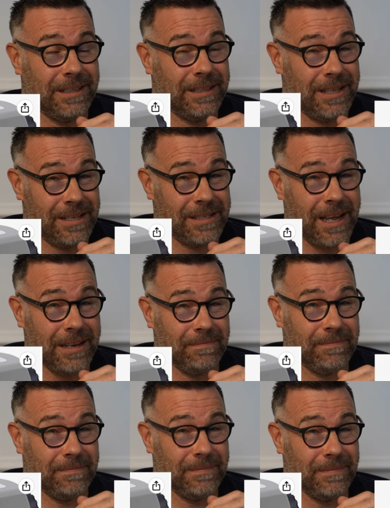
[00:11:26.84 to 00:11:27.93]
they're the same.
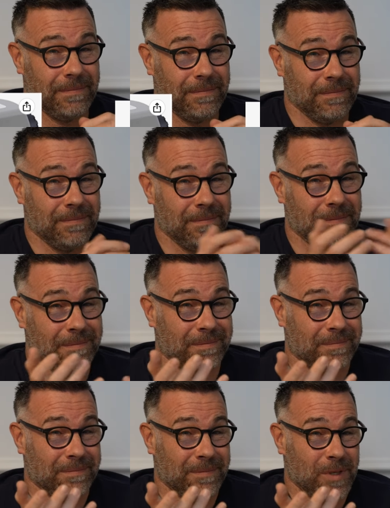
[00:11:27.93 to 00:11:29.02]

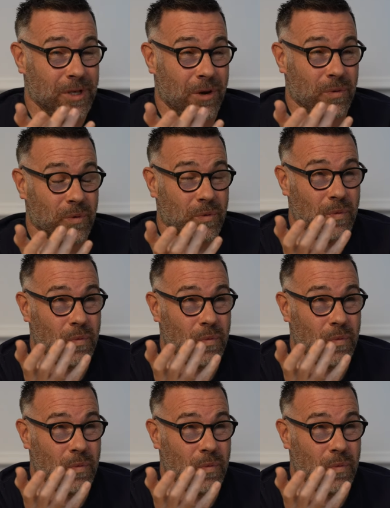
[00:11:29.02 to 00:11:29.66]
So